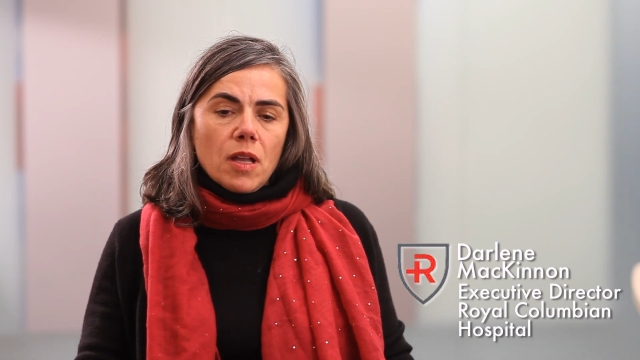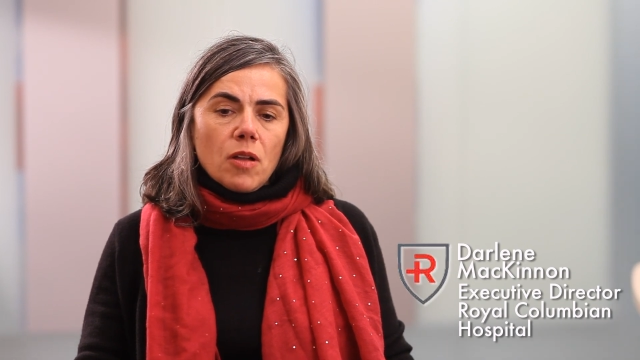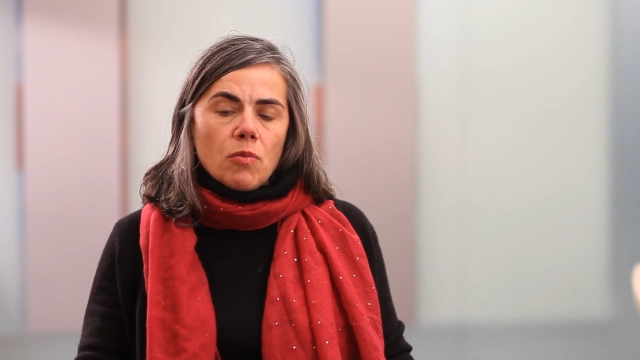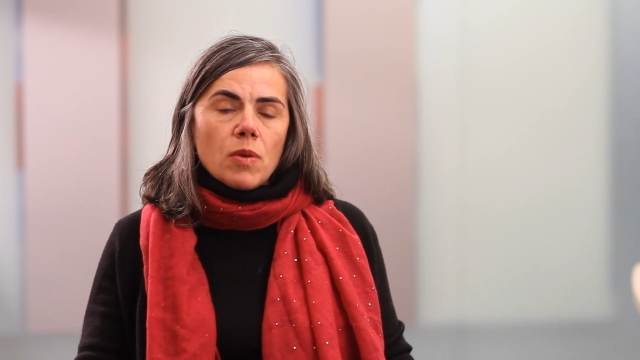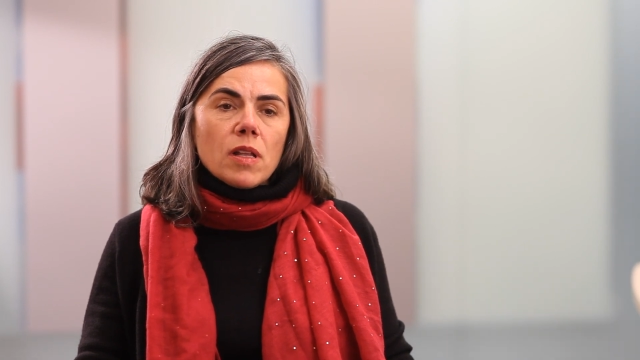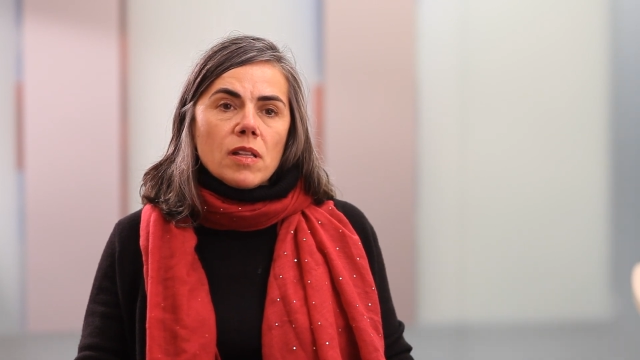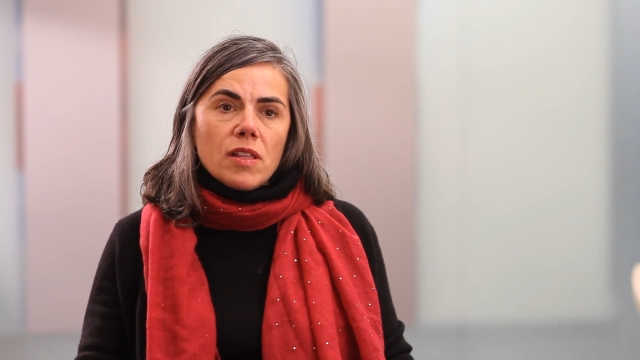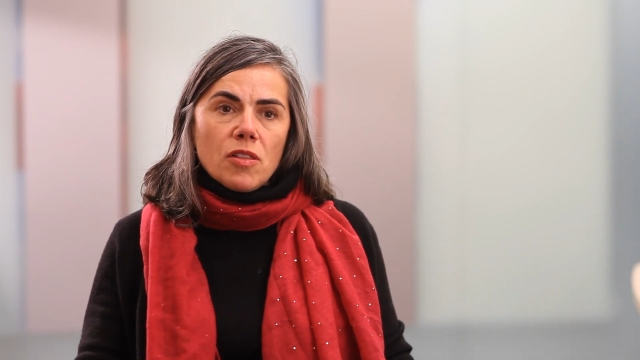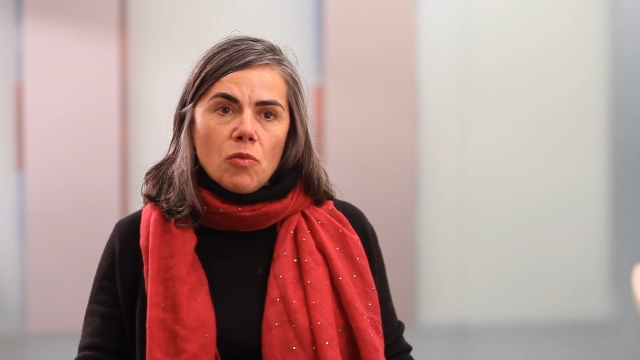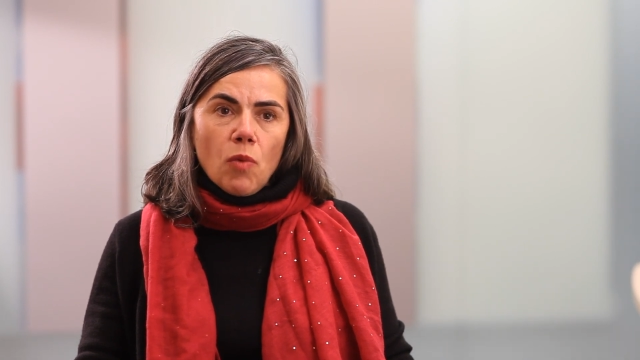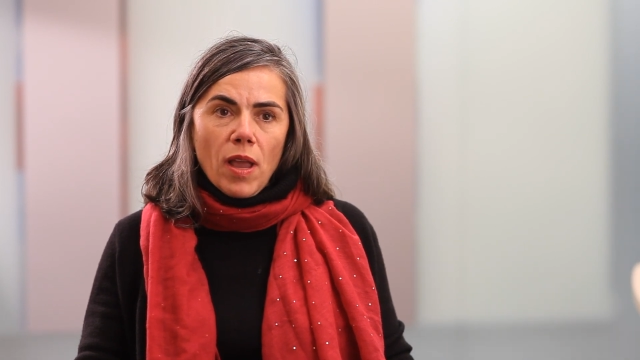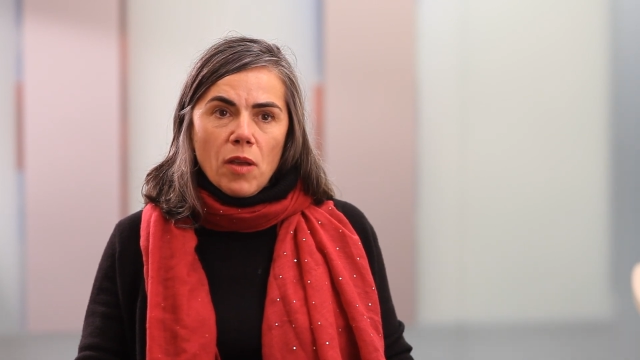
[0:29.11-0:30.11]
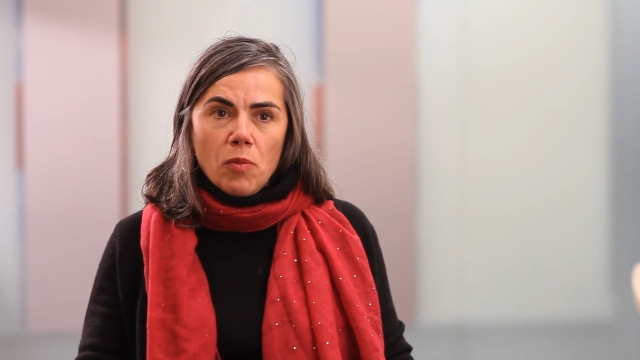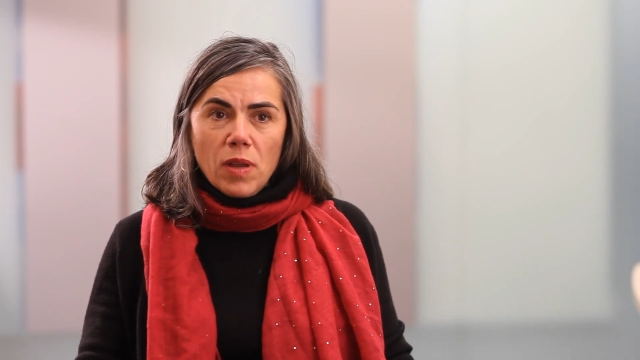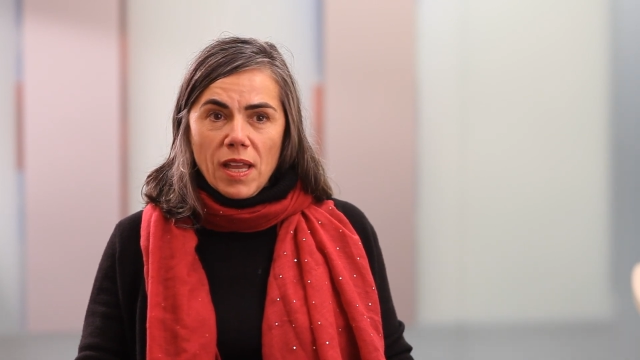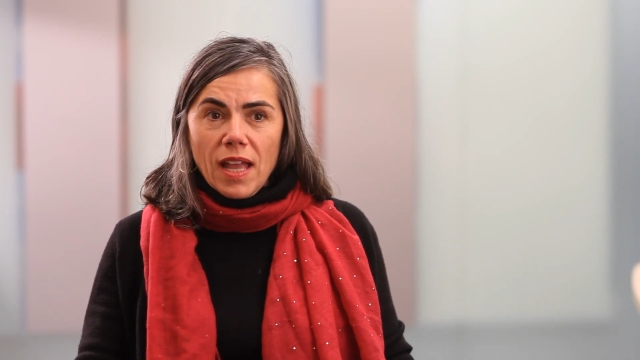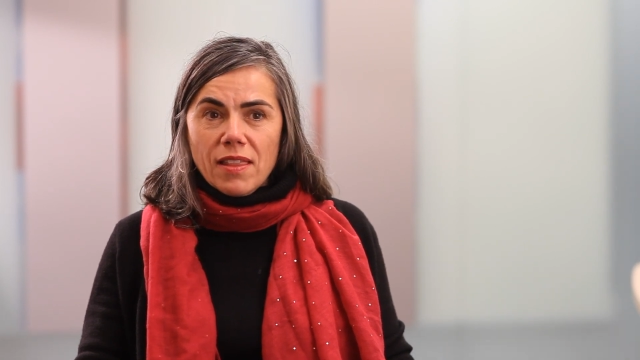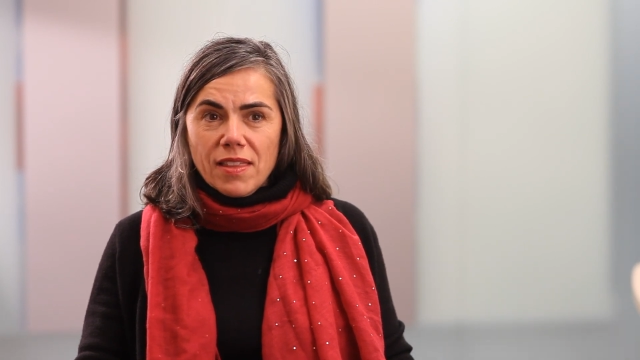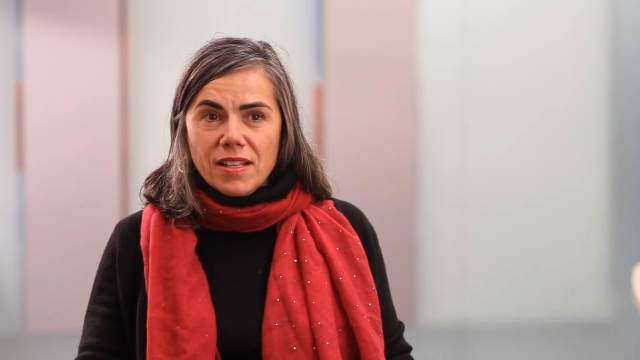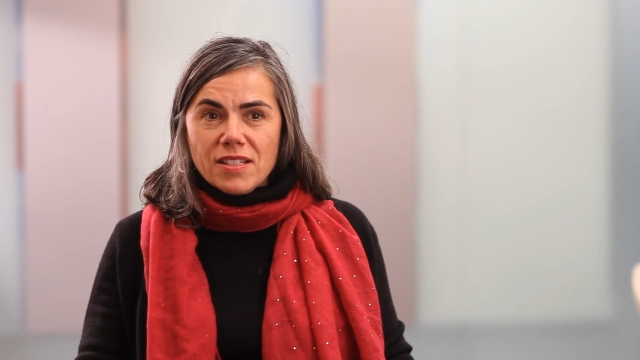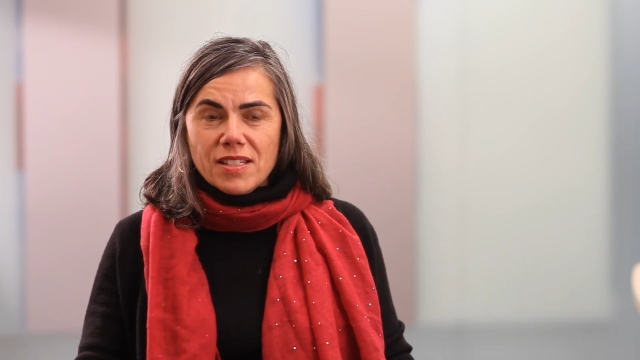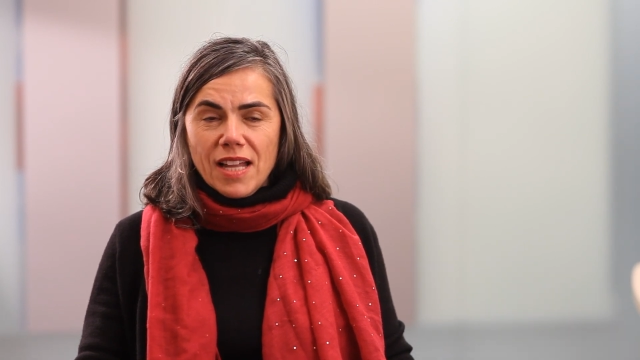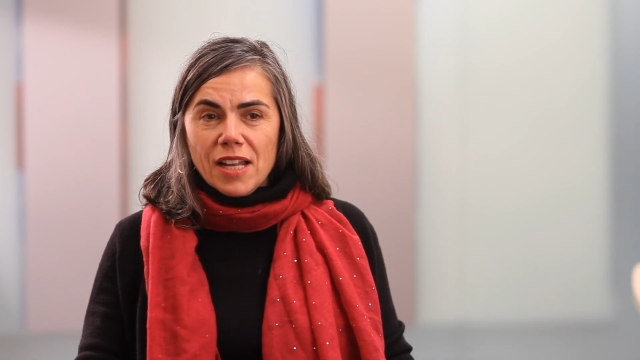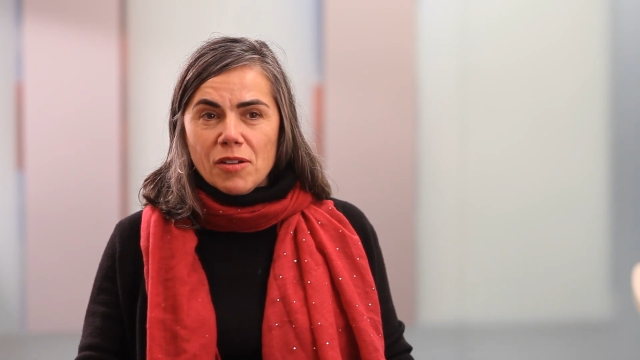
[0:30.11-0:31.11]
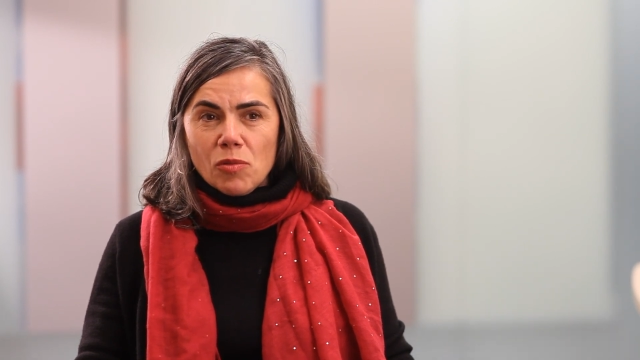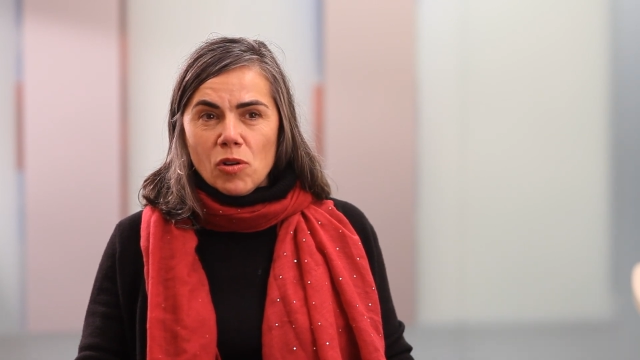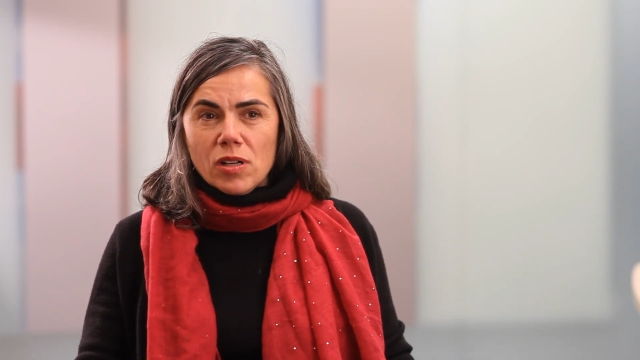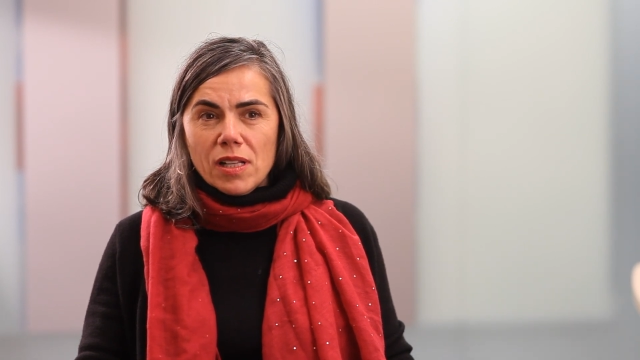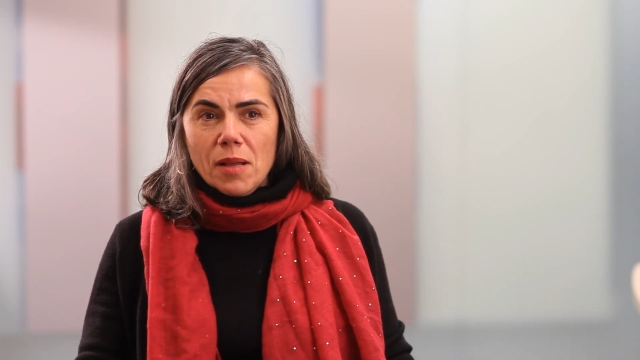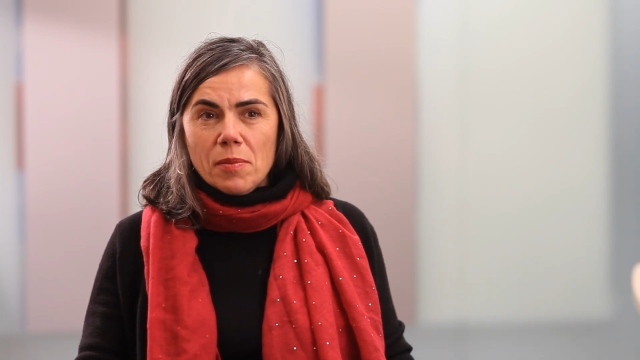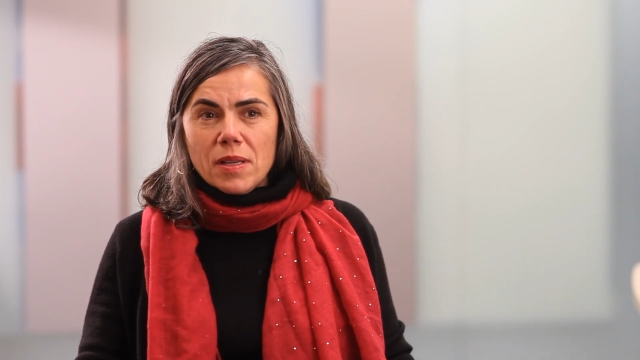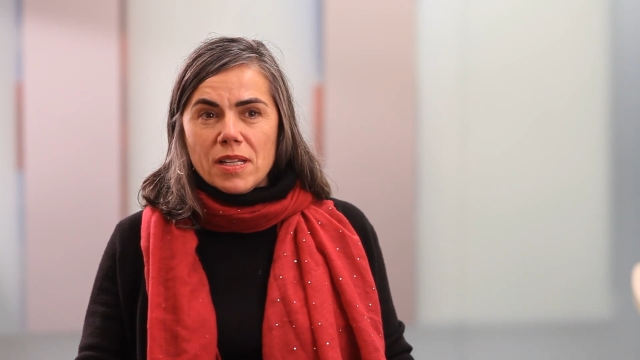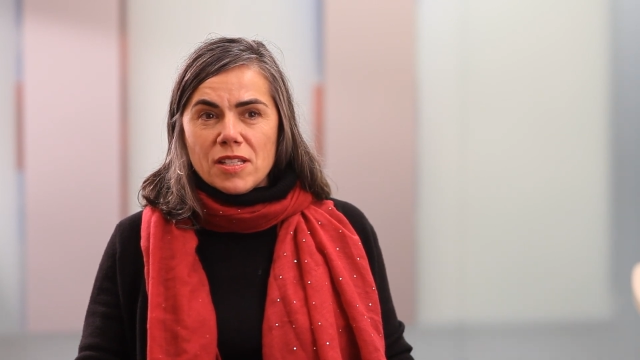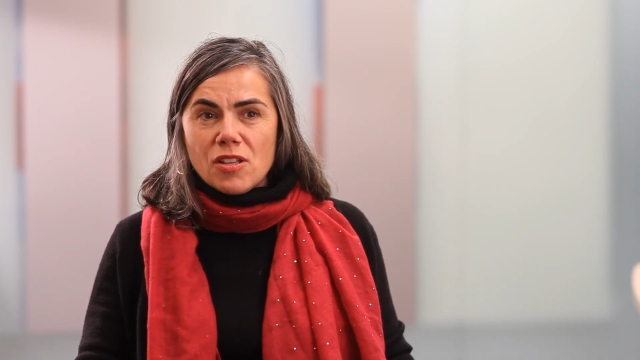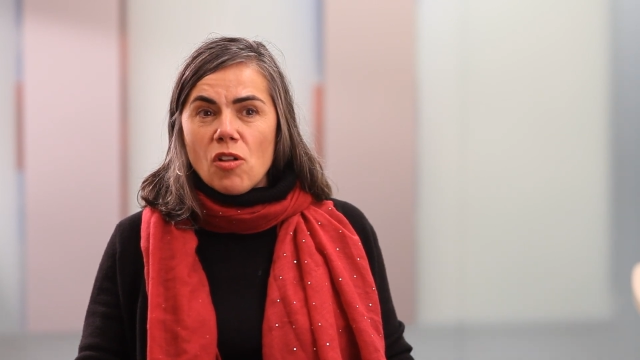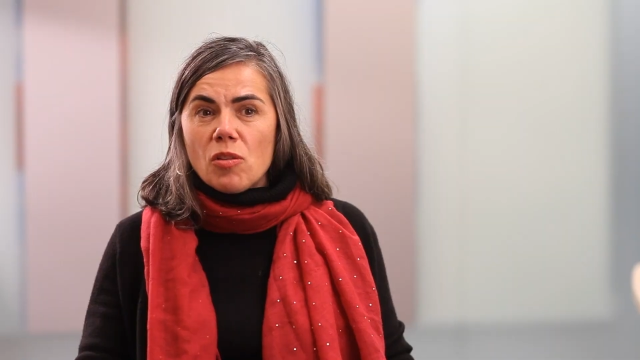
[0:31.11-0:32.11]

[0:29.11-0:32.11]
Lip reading: really the way we get things done at Royal Columbian is all